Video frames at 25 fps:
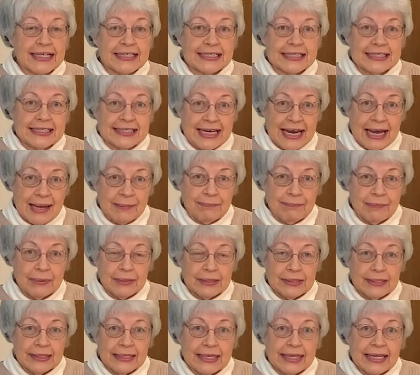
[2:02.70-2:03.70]
step
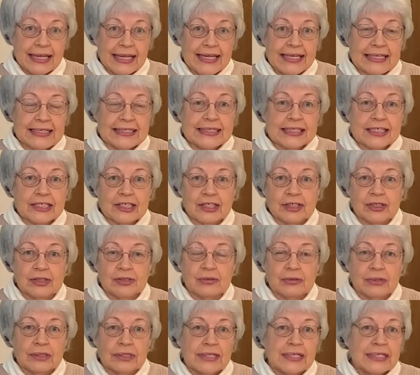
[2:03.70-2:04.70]
is
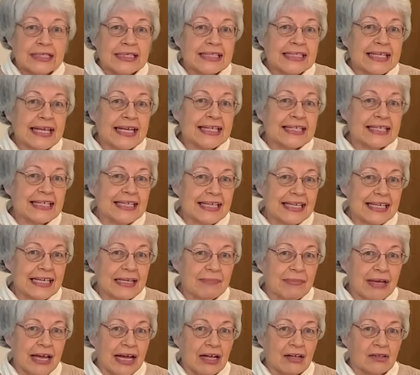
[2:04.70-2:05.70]
to send
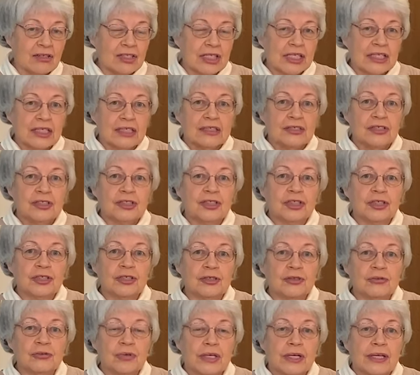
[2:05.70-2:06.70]
emails
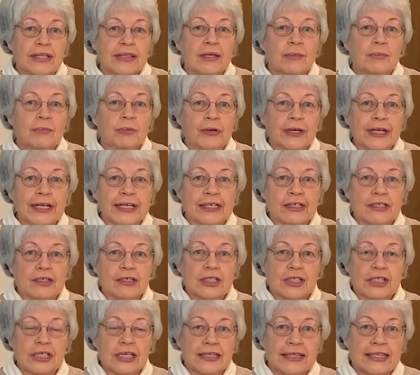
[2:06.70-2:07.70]
to the
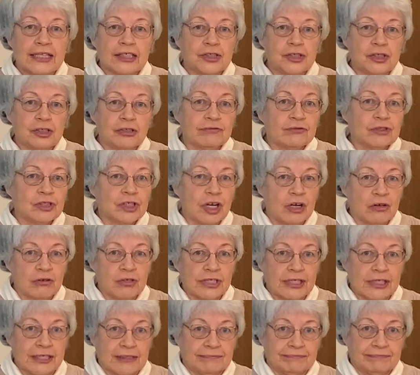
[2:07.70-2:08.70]
breeders that you've
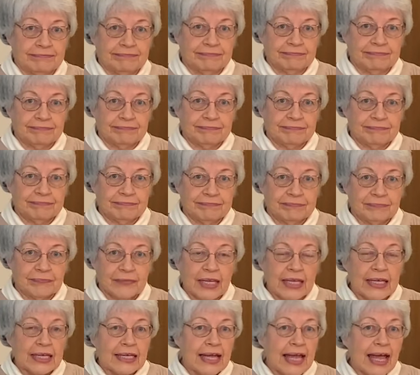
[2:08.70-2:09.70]
chosen.
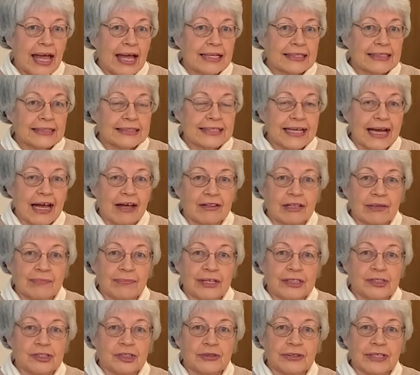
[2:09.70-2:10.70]
Tell them
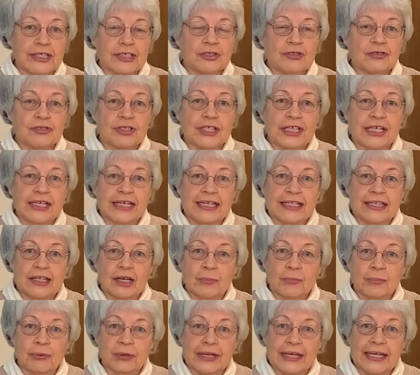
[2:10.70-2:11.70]
that you're interested in their
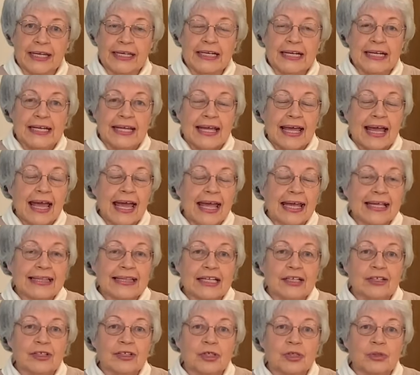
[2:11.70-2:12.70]
breed and
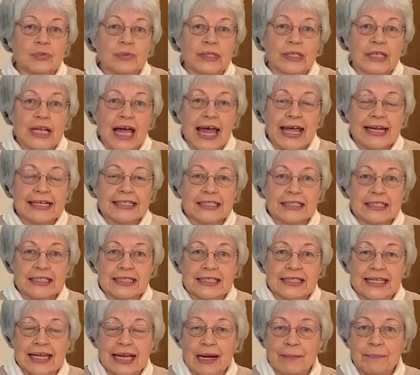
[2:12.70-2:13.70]
that you would like to
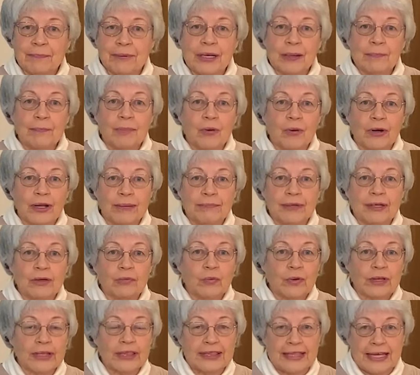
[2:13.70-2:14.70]
set up an appointment
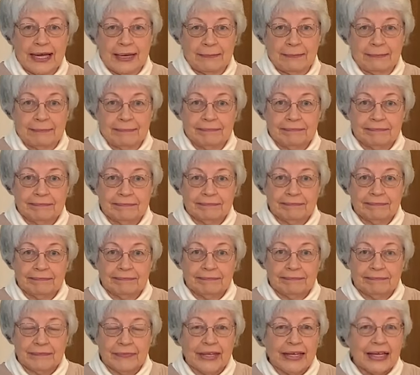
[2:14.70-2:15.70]
with them.
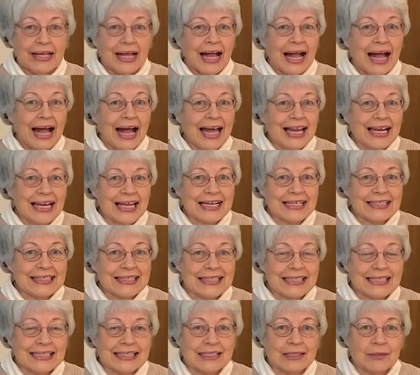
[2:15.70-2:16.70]
I like to
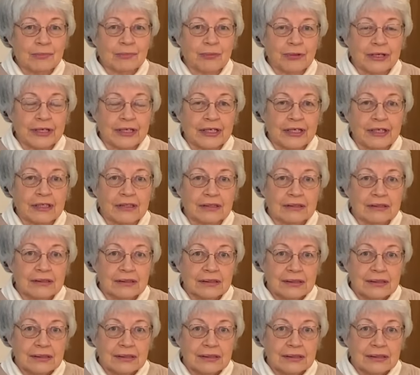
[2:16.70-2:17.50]
see the breeder